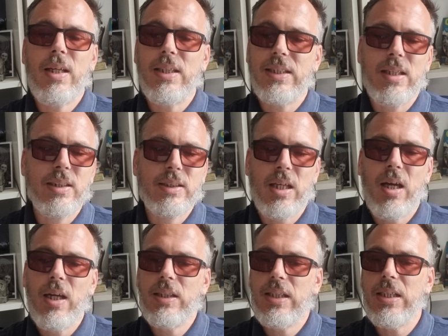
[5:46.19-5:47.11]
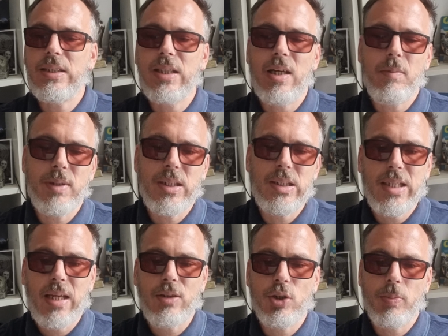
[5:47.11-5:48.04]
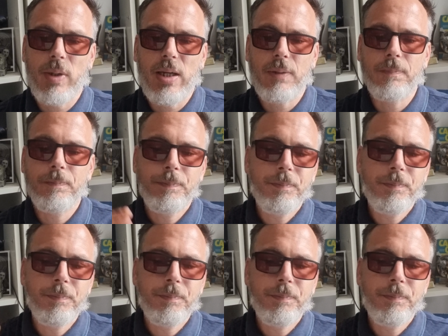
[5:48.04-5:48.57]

is in the side, he's going to be the danger man.